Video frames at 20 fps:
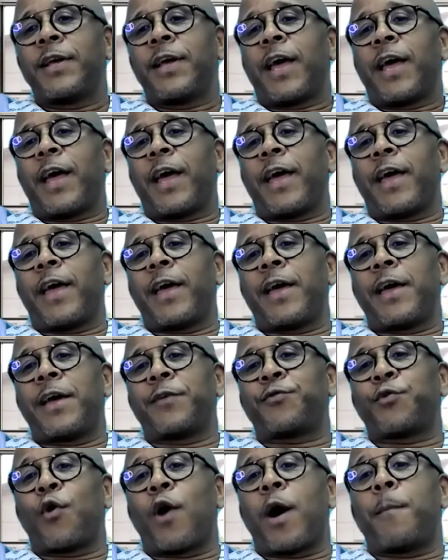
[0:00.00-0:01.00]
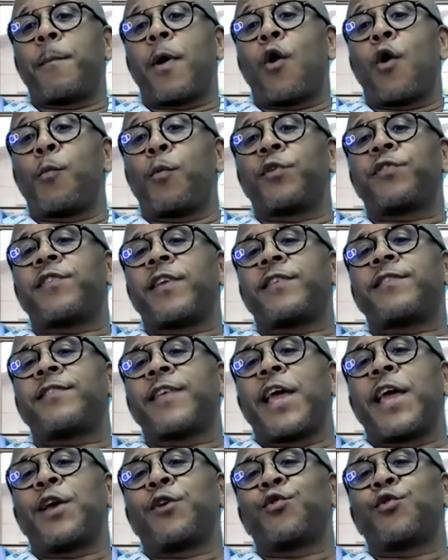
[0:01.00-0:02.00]
So I'm almost just
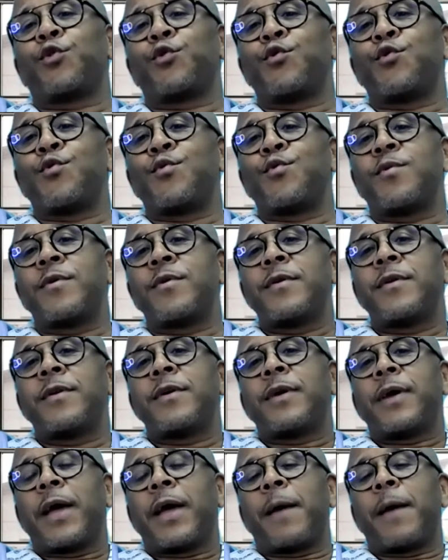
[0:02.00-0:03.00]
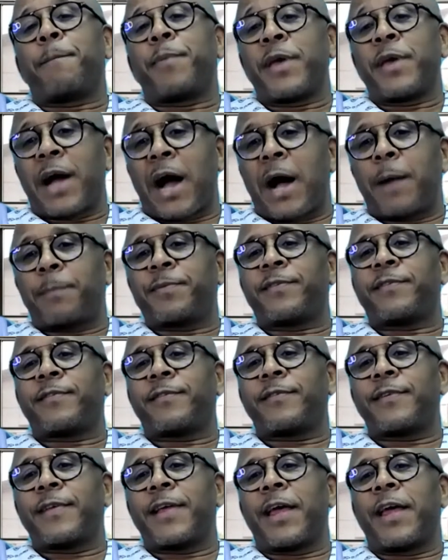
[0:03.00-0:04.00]
saying to you, big ups,
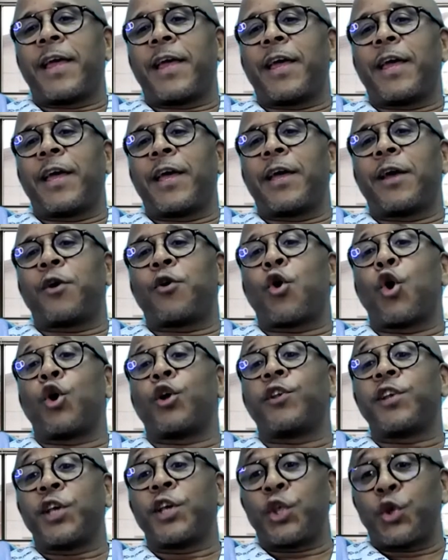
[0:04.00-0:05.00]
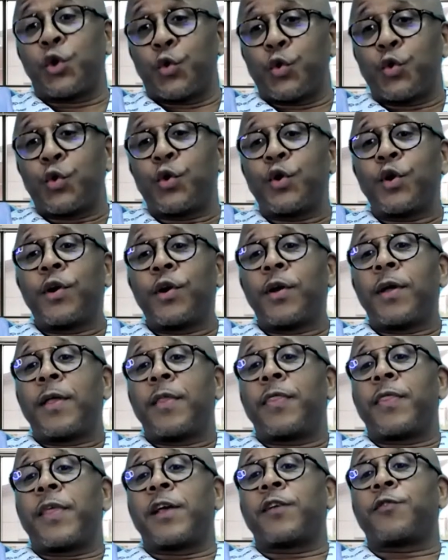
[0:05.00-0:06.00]
continue.
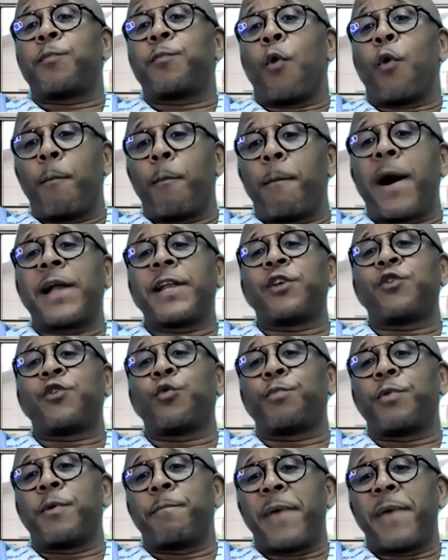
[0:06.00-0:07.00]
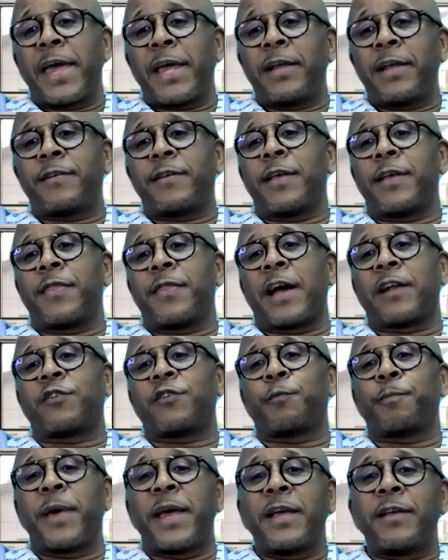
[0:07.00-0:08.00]
There's more money to be made in that
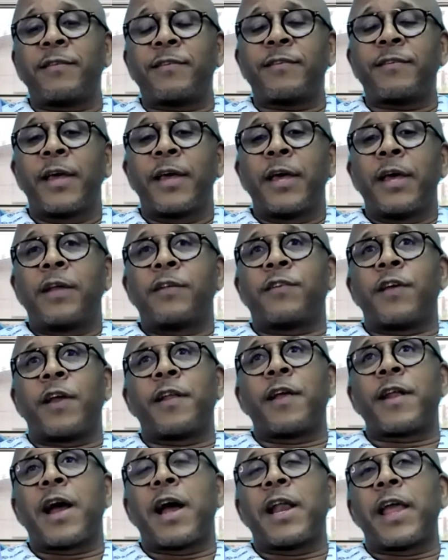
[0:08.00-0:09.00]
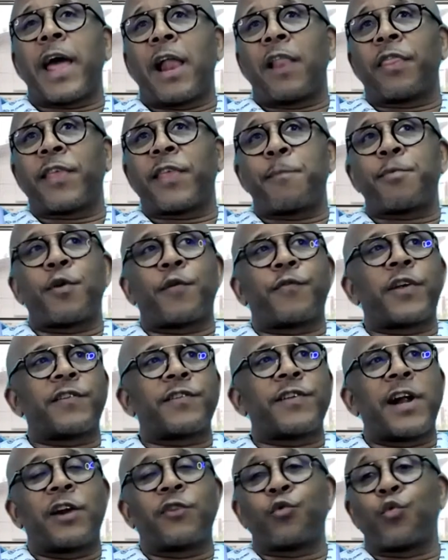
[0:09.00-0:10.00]
space. Generally, healthcare
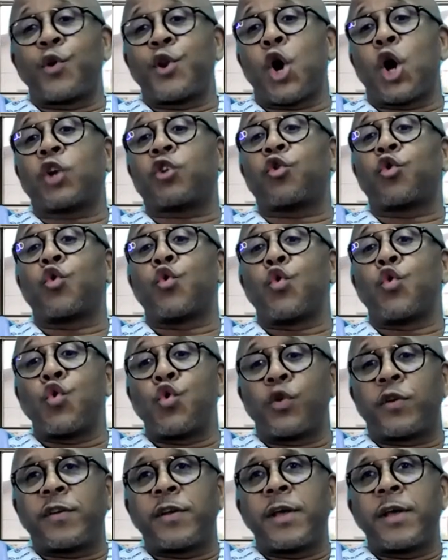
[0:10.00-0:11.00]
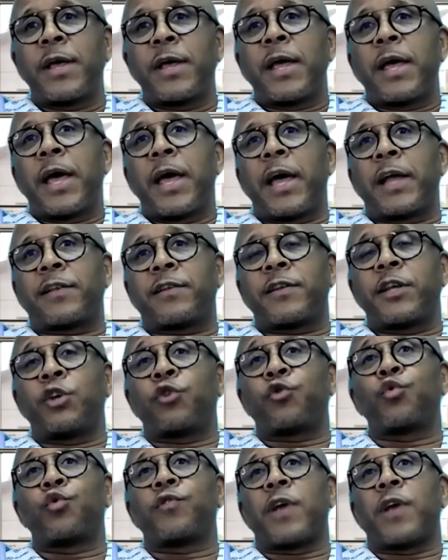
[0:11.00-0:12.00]
professionals, we're not good at
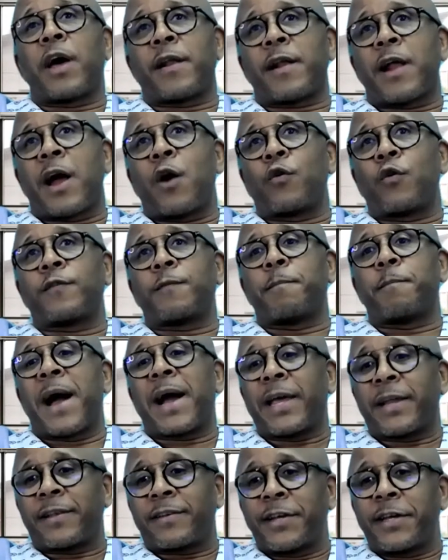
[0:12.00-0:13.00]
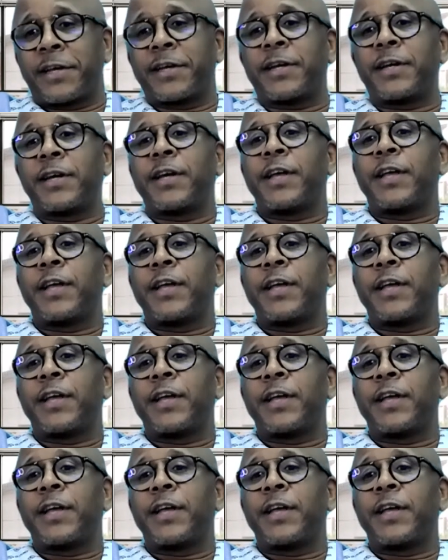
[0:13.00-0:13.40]
issues around marketing.